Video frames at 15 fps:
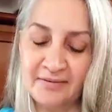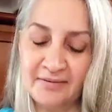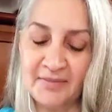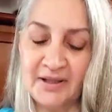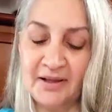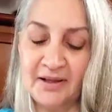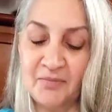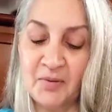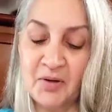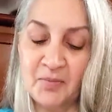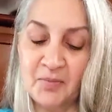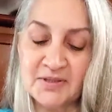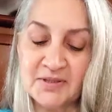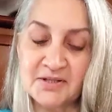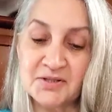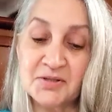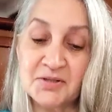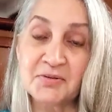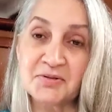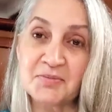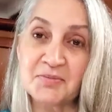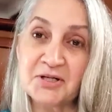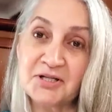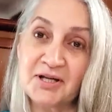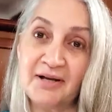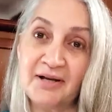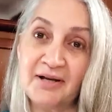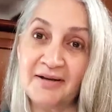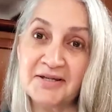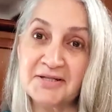my life purpose and soul's
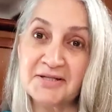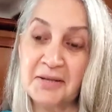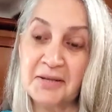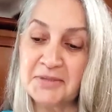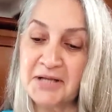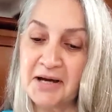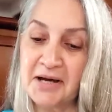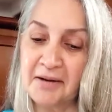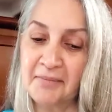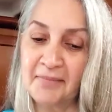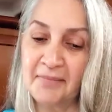mission at the same time.